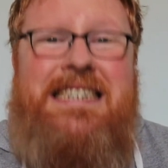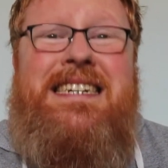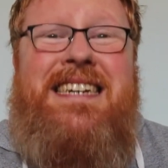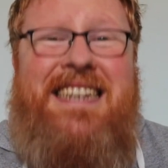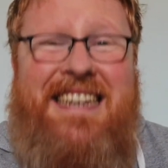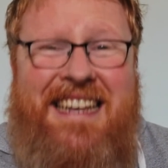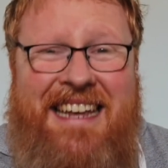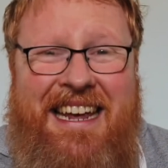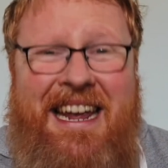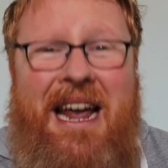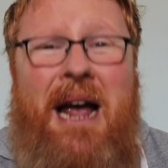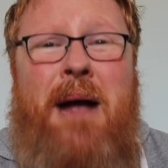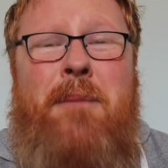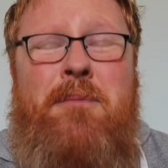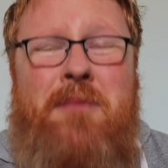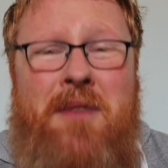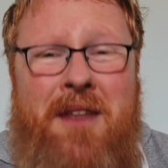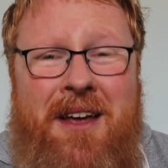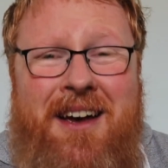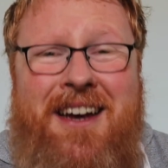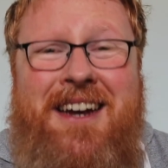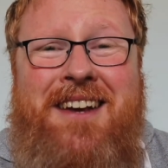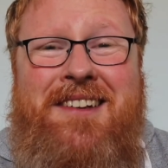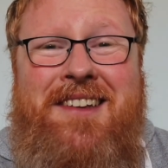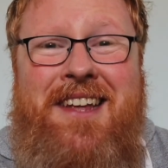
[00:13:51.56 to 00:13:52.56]
Yep,
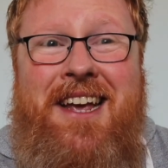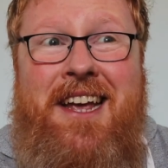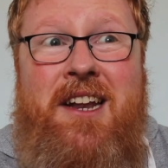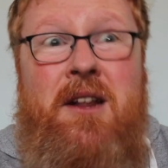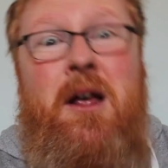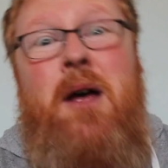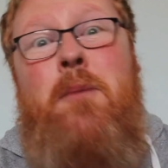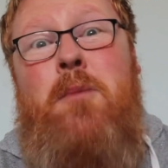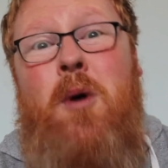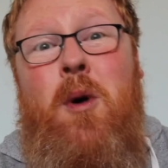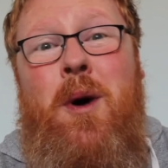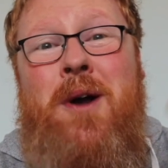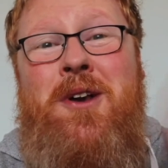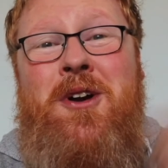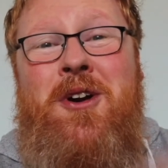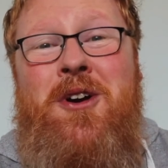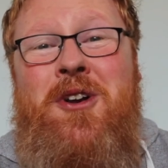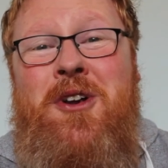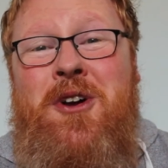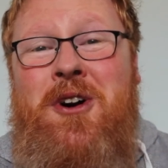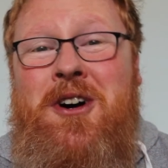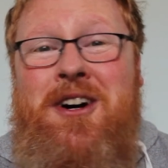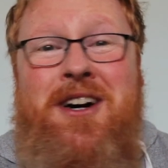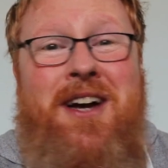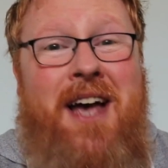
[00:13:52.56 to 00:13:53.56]
I did. But when you're
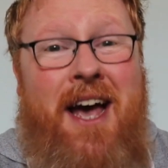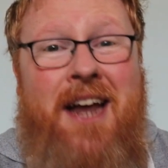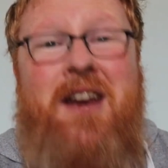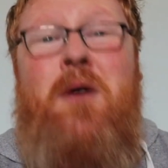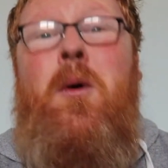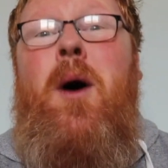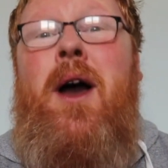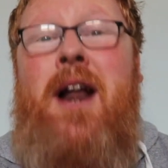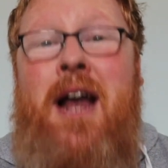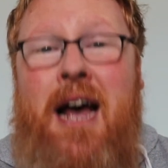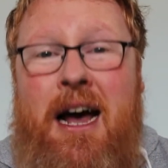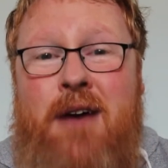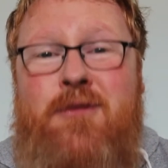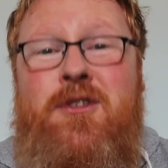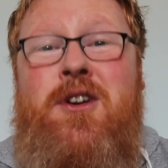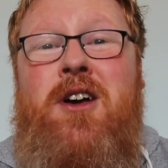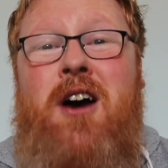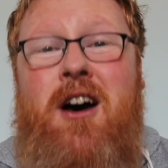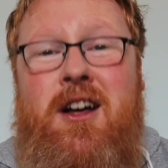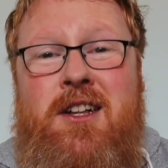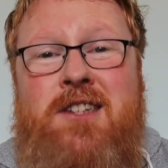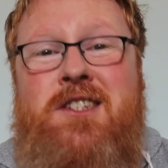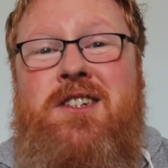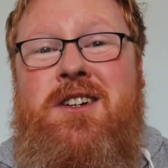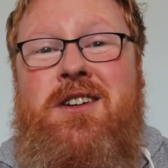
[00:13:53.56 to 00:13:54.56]
young and you want to have a
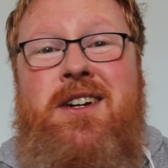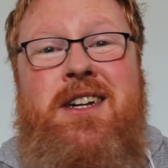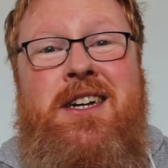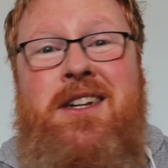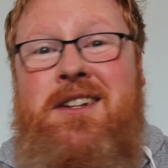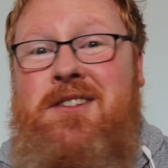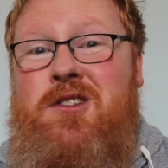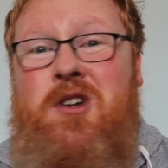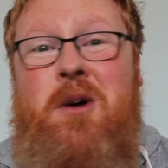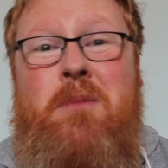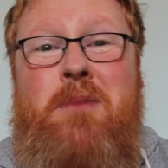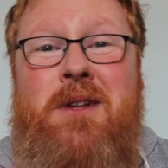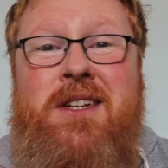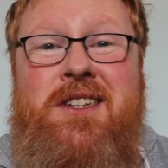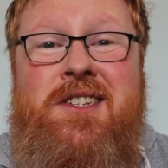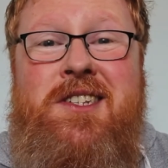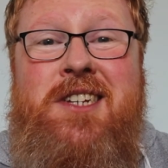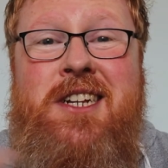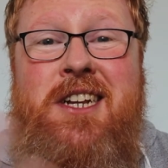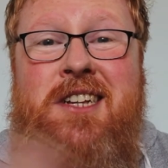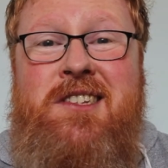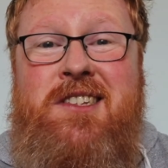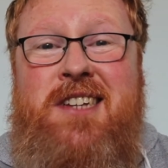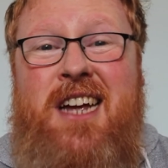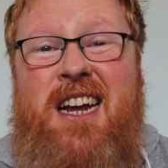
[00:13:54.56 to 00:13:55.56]
concert in Dublin
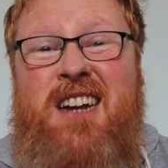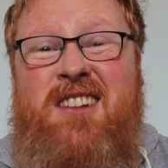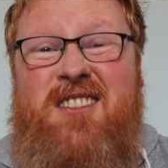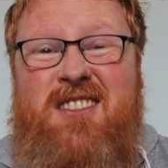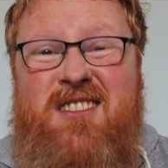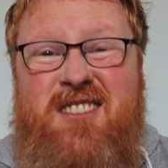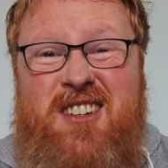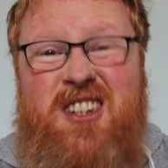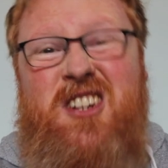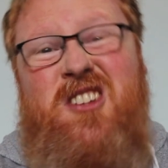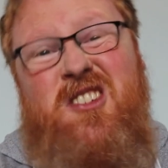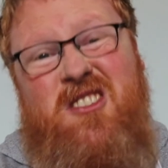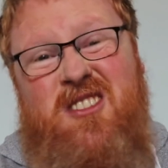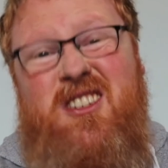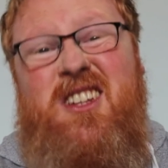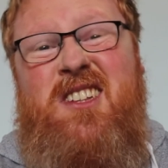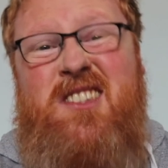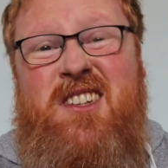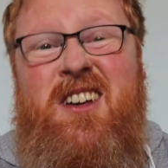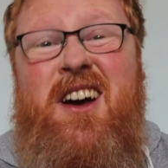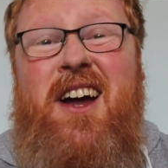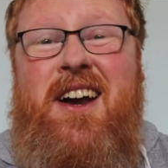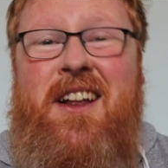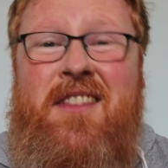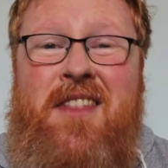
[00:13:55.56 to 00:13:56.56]
city centre, you do
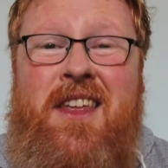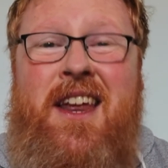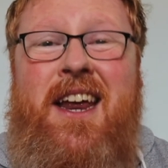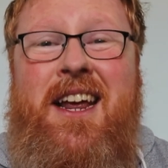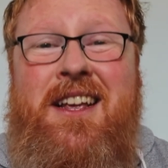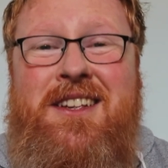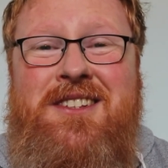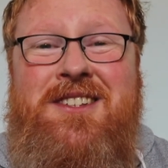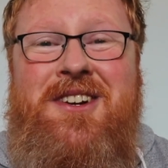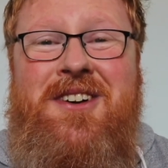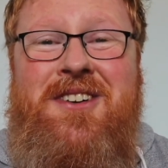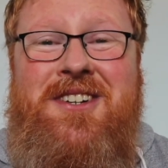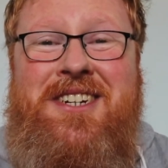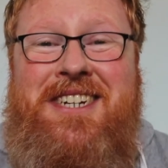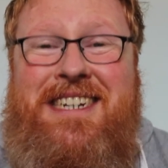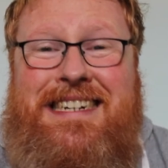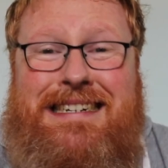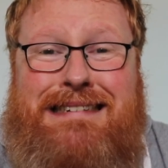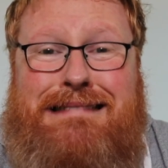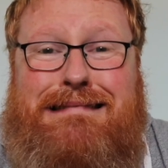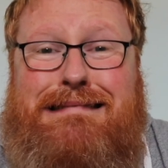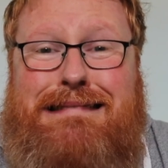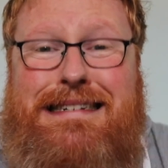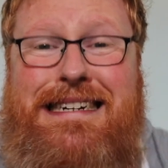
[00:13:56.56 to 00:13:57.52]
these kind of things, don't you?